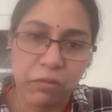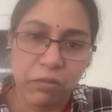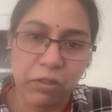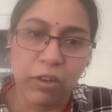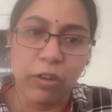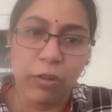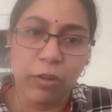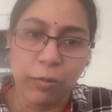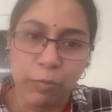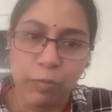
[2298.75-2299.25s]

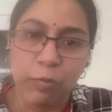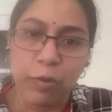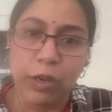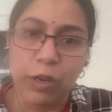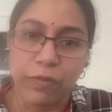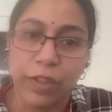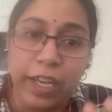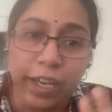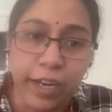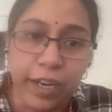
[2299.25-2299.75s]

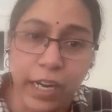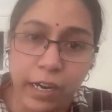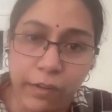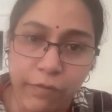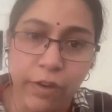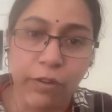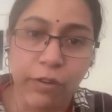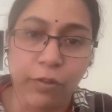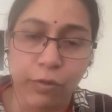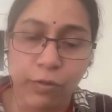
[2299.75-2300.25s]
if they can
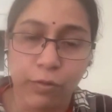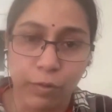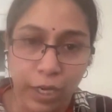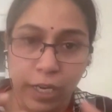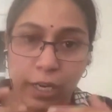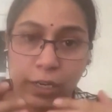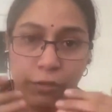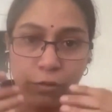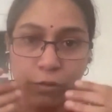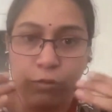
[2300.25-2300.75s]
refer you
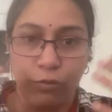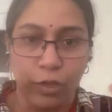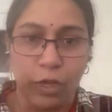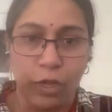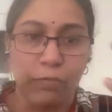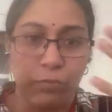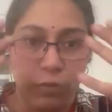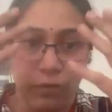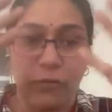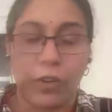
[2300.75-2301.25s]
like to
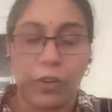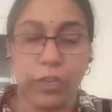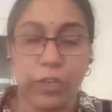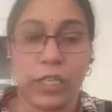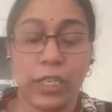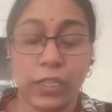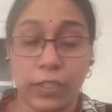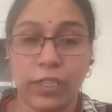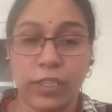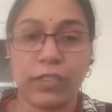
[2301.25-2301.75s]
some, if
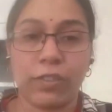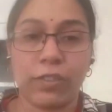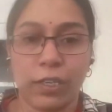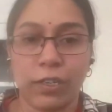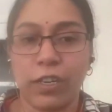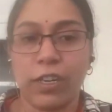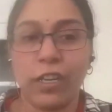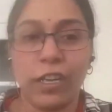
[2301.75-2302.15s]
just